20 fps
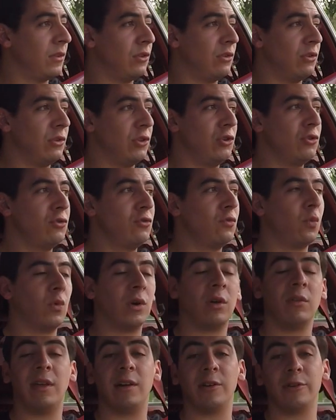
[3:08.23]
you
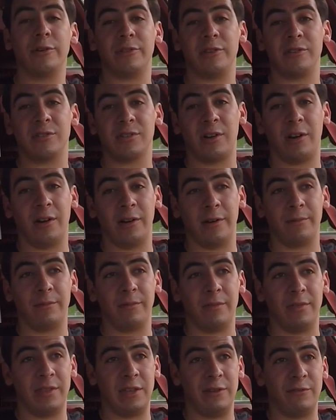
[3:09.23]
will not hurt this car.
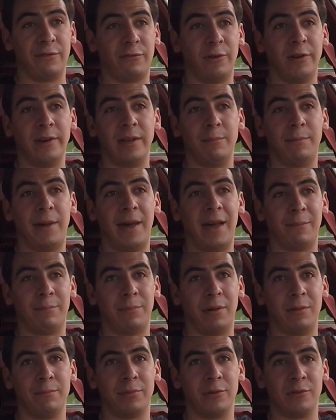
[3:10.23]
The front and back
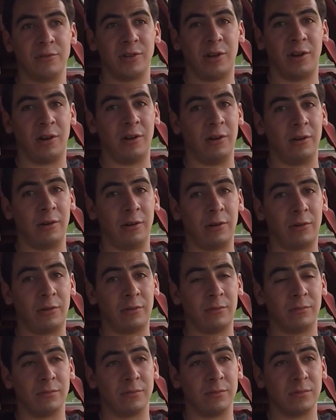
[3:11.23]
bumpers are
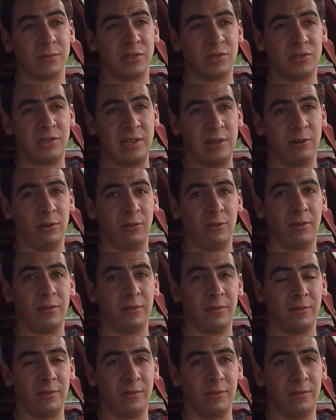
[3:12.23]
steel
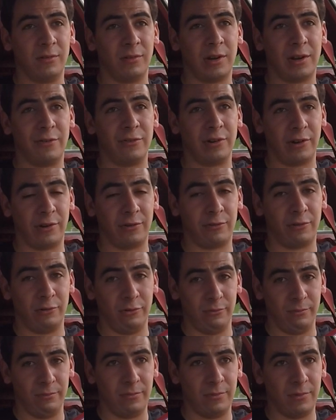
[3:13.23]
covered in
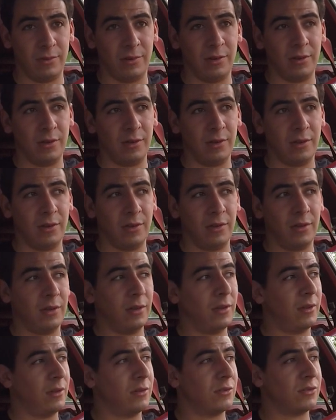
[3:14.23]
chrome.
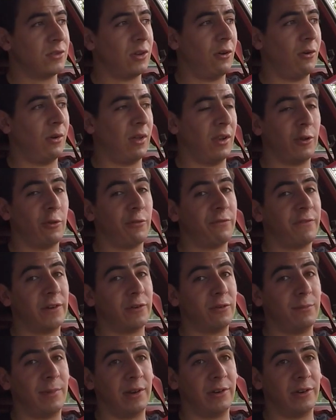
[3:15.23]
So a little
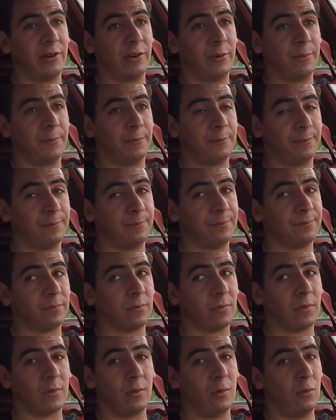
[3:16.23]
fender bender
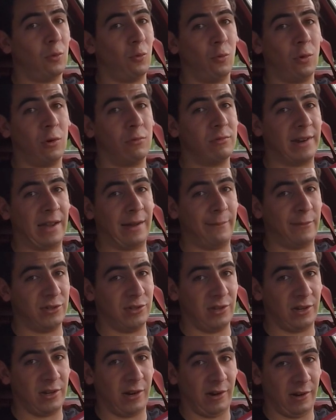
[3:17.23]
won't damage
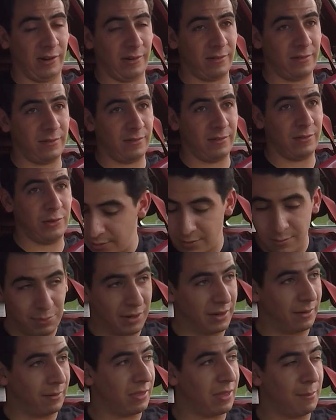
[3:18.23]
the car.
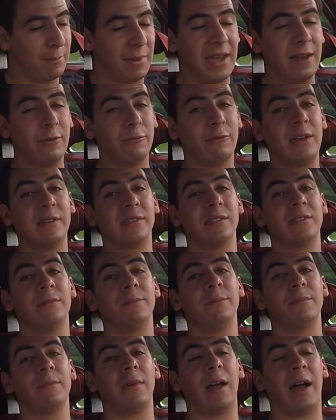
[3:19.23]
But the main
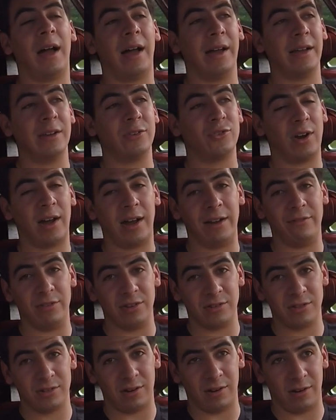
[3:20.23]
reason I drive
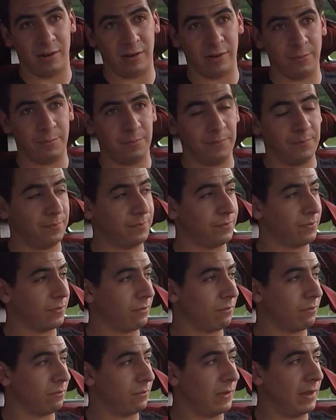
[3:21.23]
this car
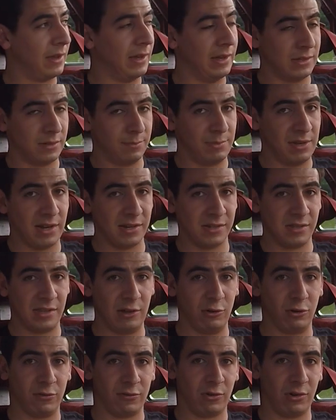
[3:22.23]
is because of
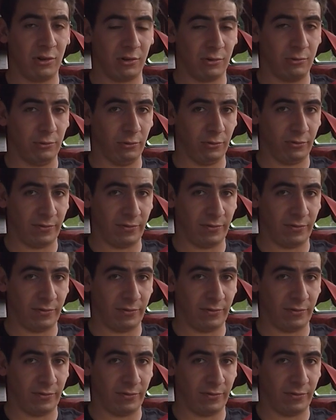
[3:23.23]
the overall cool